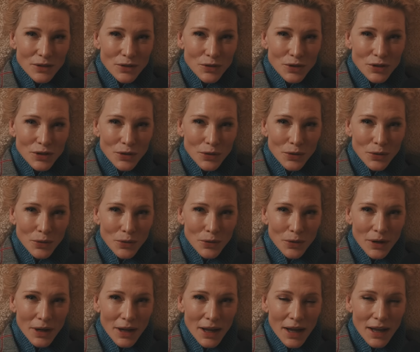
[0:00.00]
you too.
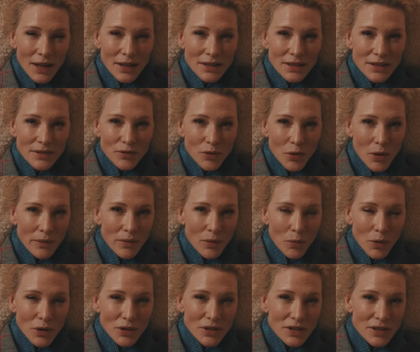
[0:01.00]
And if you ever
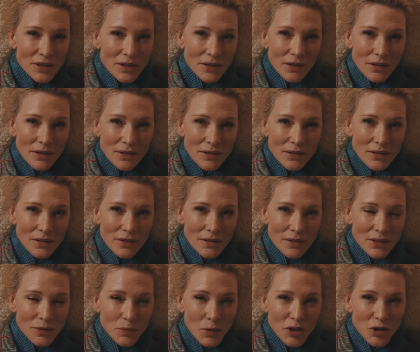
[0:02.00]
want to
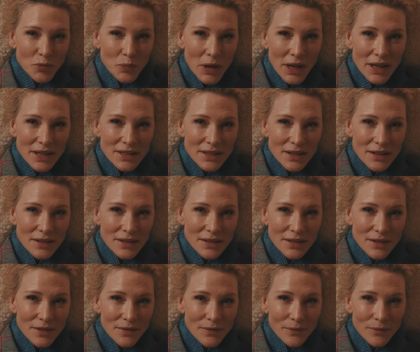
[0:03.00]
switch
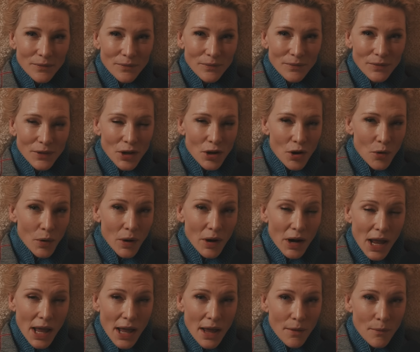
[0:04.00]
places, you know where
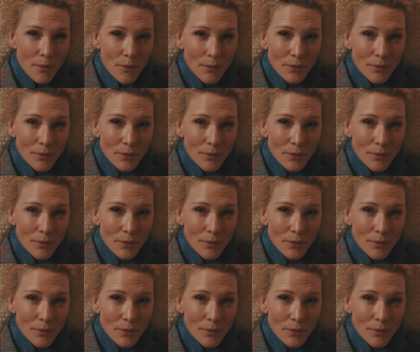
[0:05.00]
I am.